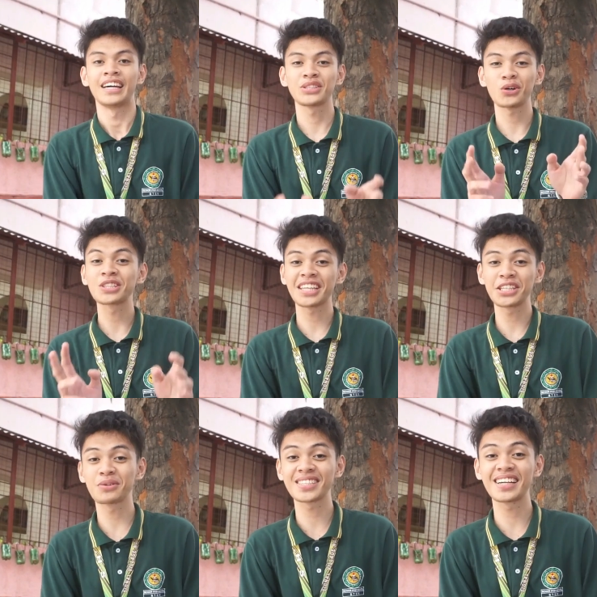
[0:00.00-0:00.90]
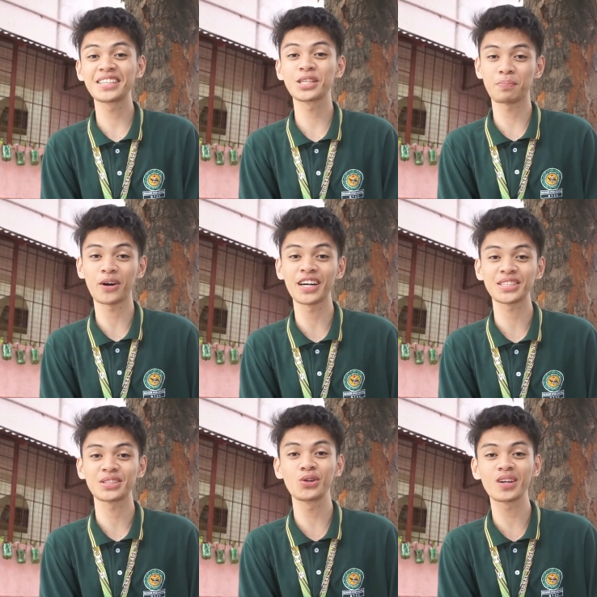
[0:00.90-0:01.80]
to continuously support
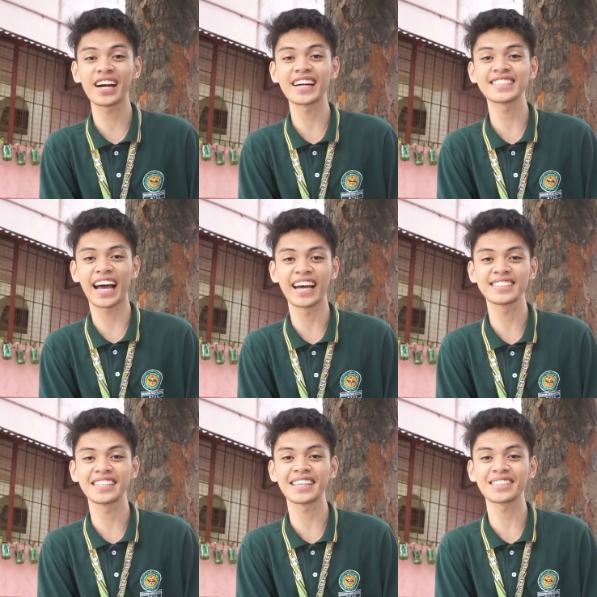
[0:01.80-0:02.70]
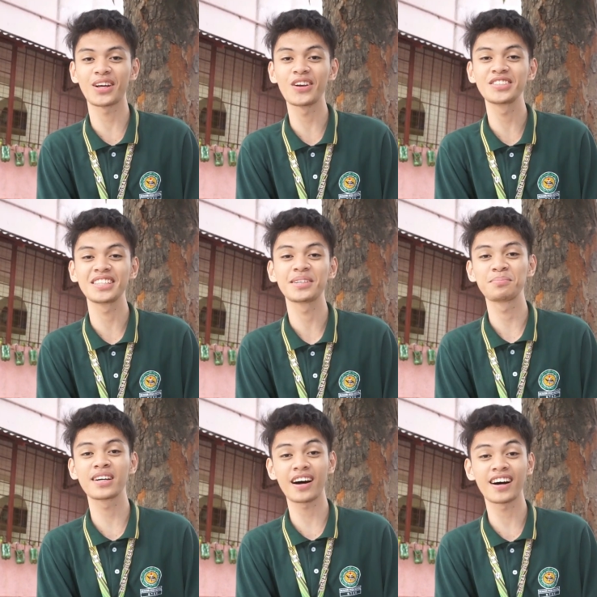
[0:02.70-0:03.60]
nuclear science and technology,
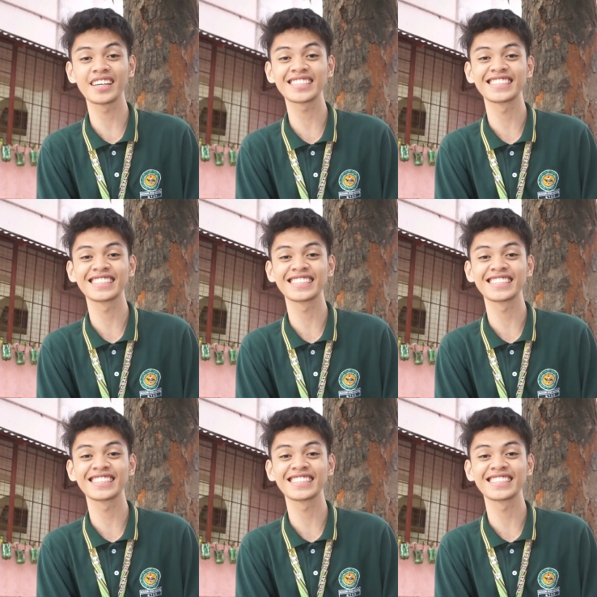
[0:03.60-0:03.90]
because